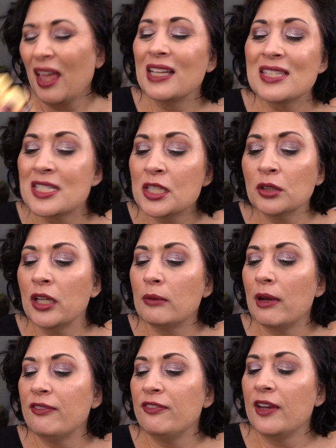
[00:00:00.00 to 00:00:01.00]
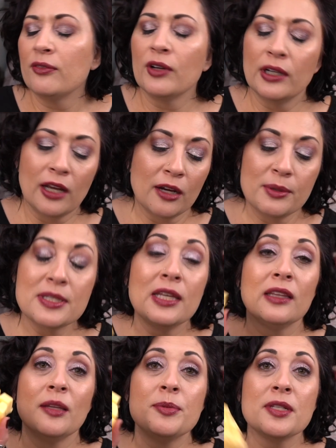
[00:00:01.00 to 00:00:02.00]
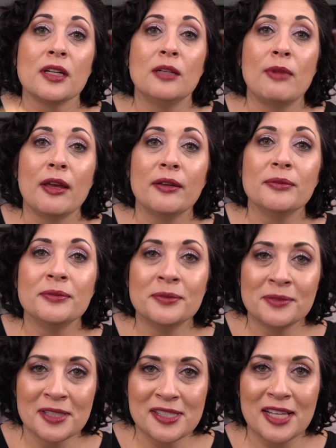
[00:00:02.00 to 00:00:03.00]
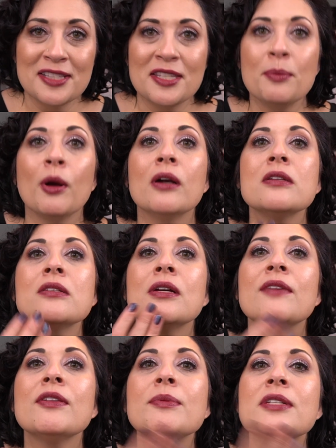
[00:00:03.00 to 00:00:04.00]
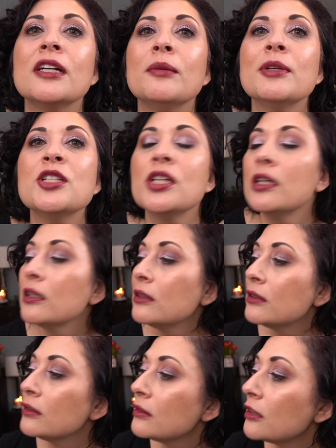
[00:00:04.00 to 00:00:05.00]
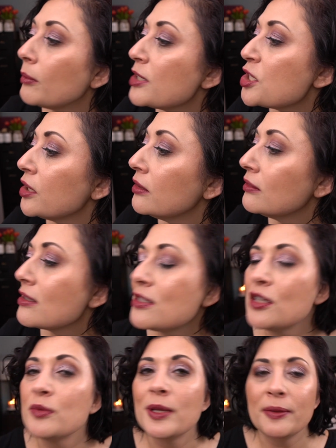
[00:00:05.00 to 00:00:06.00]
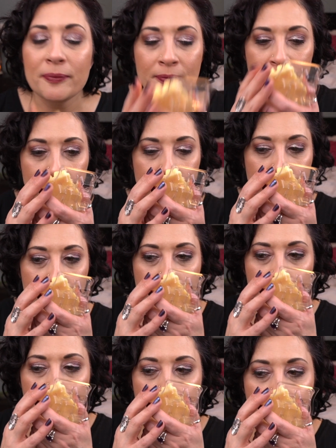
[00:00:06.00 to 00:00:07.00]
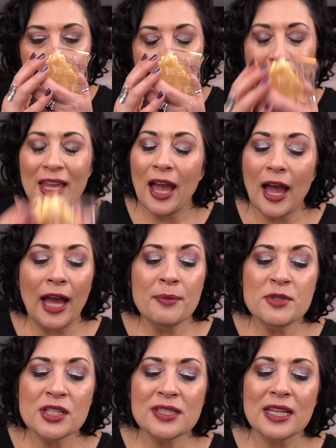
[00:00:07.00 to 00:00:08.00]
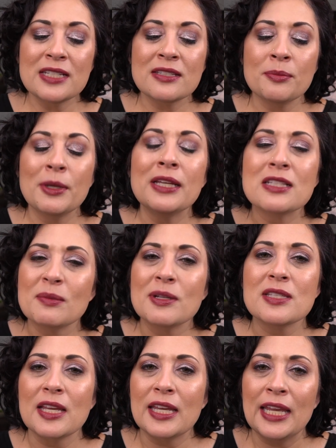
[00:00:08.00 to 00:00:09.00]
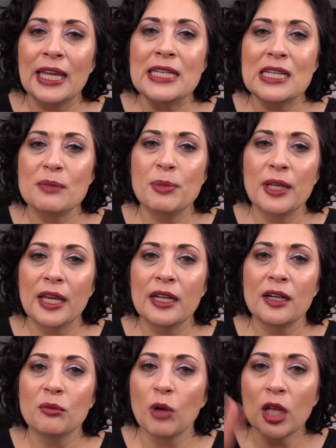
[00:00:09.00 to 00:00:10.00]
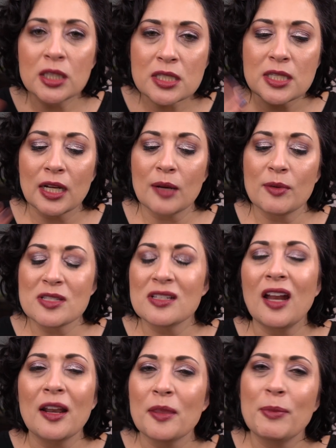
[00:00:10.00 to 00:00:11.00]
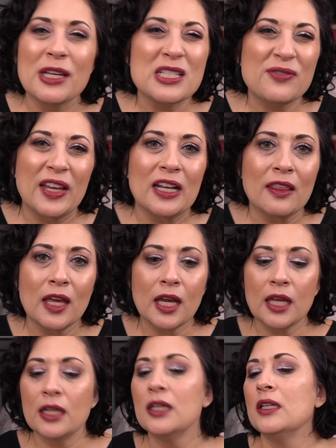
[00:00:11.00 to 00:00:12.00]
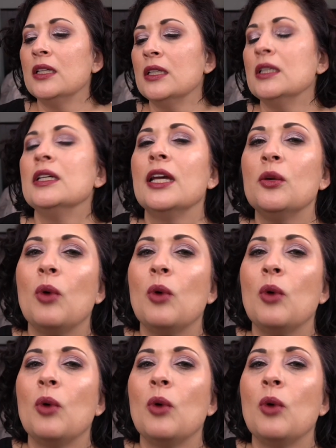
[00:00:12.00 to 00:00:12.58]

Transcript: Still not my favorite. I always get lipstick on my Sensey bars. Do I have lipstick on my cheek? Or my chin? Excuse me. Yeah, to me, it smells like candied banana runts, and I'm just not the biggest fan of that in